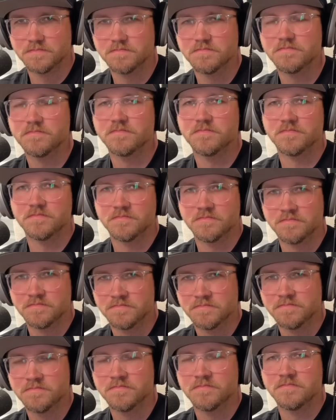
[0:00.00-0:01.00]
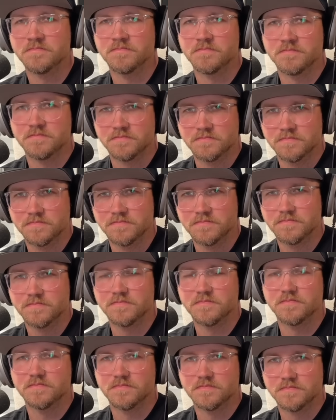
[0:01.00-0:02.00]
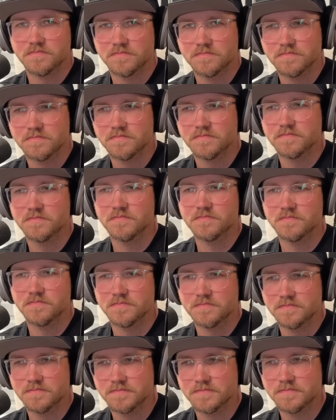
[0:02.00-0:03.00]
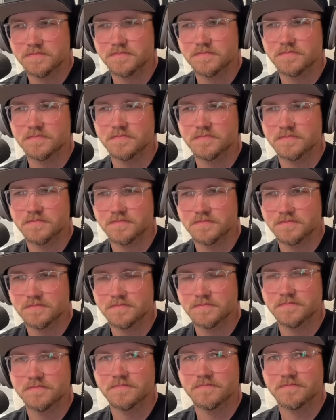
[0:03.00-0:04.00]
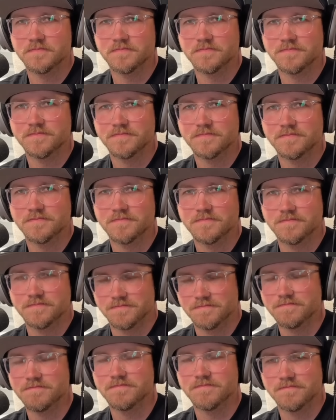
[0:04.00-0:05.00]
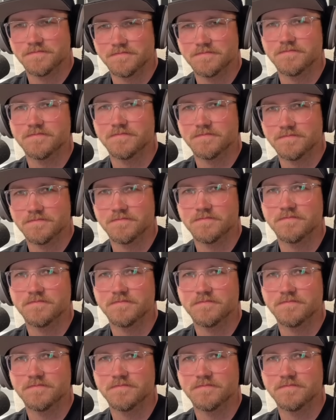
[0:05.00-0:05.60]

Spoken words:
The person shown says nothing.